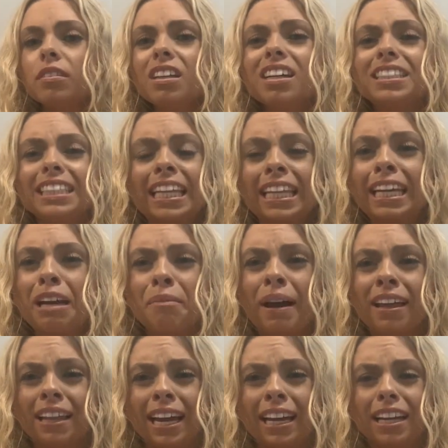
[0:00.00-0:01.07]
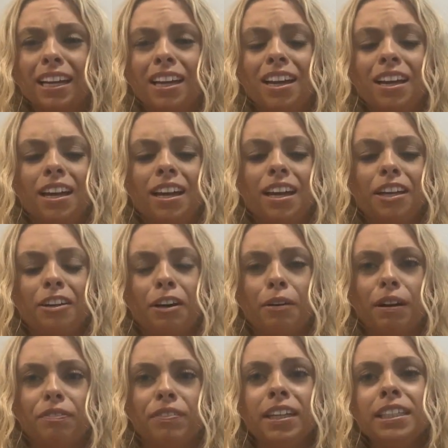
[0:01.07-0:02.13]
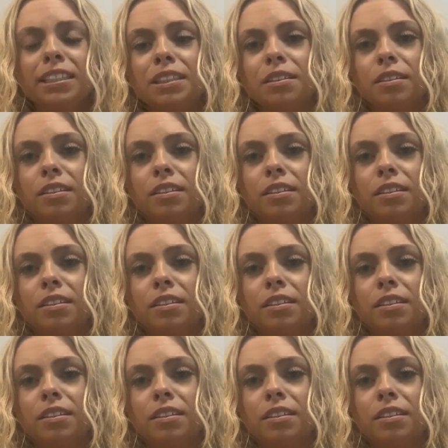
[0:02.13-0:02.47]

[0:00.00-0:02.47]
Because I think about if these